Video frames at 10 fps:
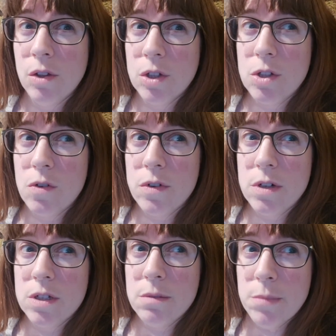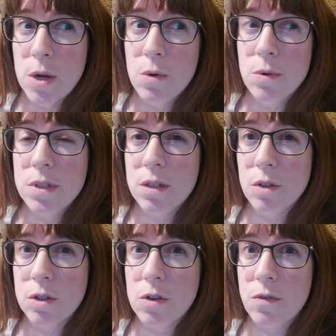Looked over some notes and
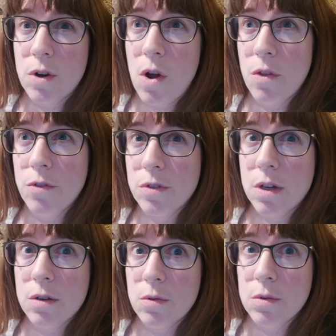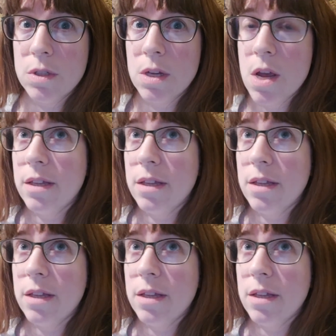looked over all those Kahoots.